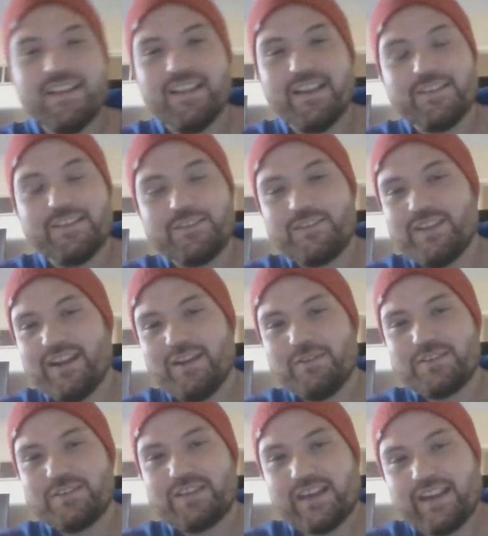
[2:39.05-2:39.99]
Like, shit, I
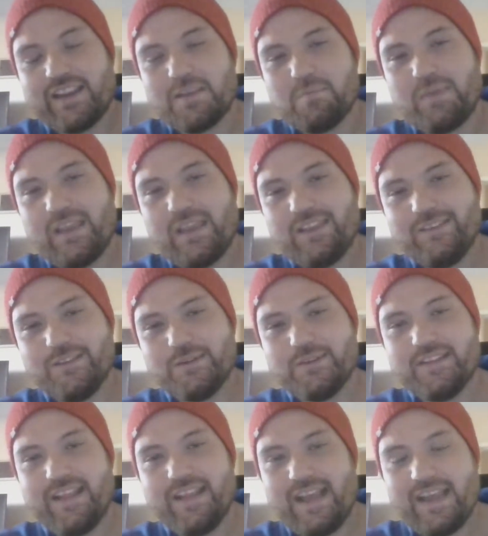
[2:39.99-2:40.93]
wish I could get paid
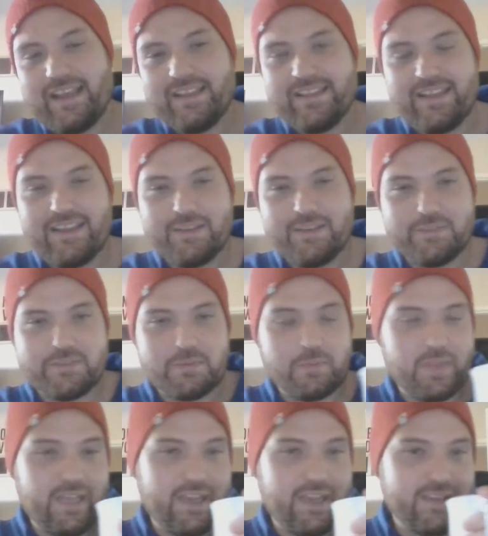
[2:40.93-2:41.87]
doing that. That was a
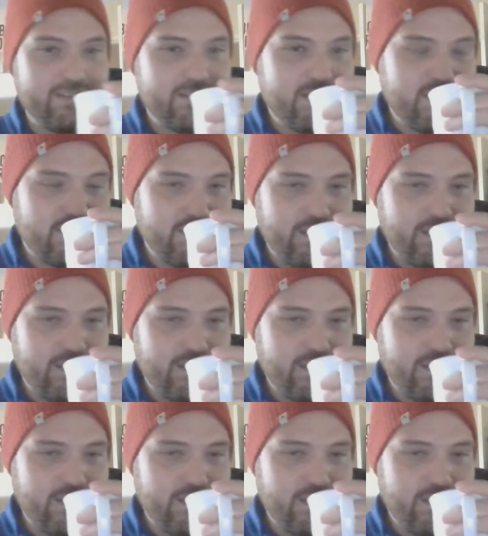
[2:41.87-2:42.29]
blast.